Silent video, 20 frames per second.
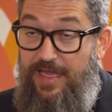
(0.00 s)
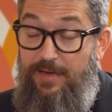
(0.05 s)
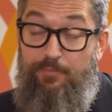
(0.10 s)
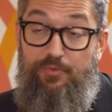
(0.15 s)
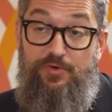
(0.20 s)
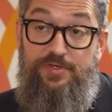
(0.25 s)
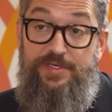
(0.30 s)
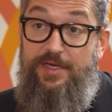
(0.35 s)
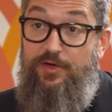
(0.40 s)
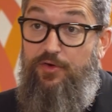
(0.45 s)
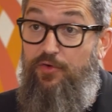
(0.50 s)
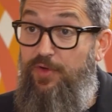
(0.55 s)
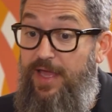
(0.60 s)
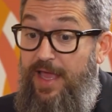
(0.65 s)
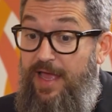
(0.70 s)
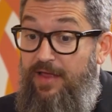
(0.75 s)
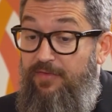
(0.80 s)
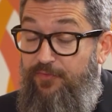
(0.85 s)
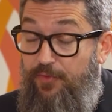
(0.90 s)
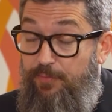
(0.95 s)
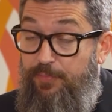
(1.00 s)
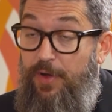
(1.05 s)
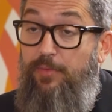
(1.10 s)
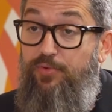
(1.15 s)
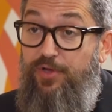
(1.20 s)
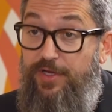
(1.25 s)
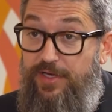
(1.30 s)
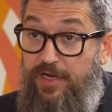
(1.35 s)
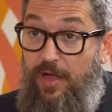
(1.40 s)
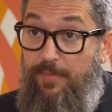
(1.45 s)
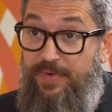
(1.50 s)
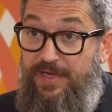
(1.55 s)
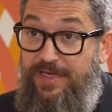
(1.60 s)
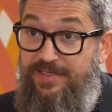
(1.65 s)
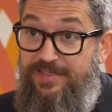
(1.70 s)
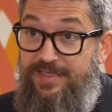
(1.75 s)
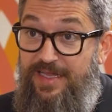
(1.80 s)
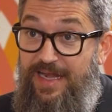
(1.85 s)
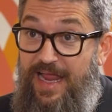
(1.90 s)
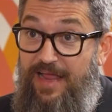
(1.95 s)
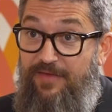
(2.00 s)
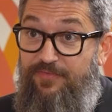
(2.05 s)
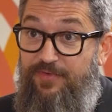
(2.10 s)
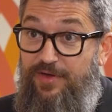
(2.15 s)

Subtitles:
particularly for public companies that have